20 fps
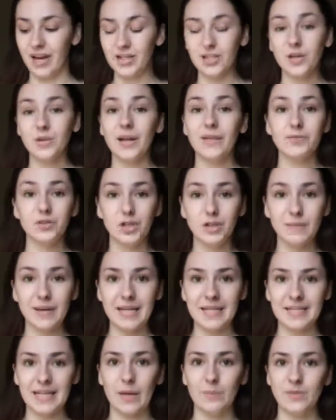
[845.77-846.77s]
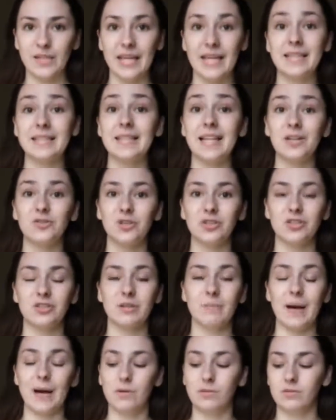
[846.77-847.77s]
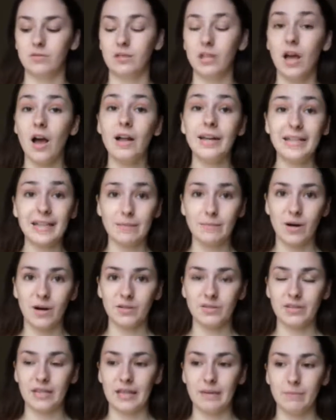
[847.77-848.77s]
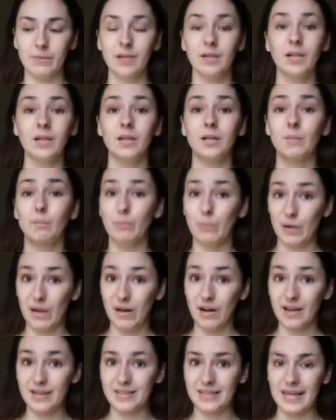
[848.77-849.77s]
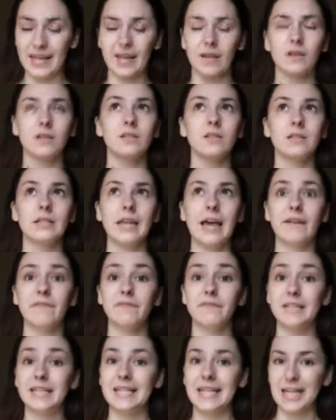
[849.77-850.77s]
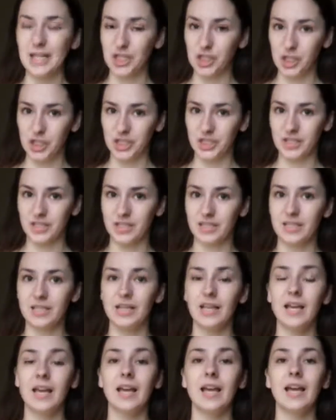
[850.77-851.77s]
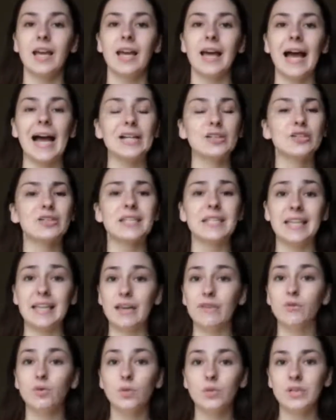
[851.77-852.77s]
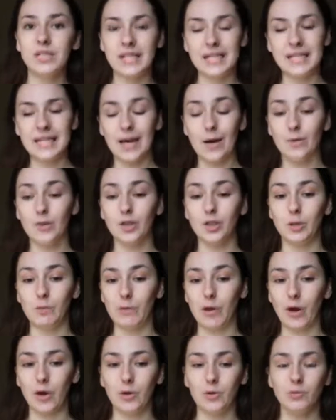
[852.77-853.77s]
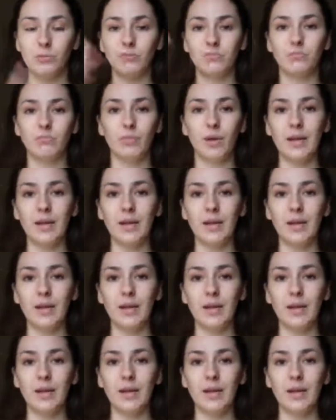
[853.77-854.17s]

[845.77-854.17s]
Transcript: I don't have too many tips. It is literally just about learning the mark scheme, blurting definitions, and just give all the detail that you know.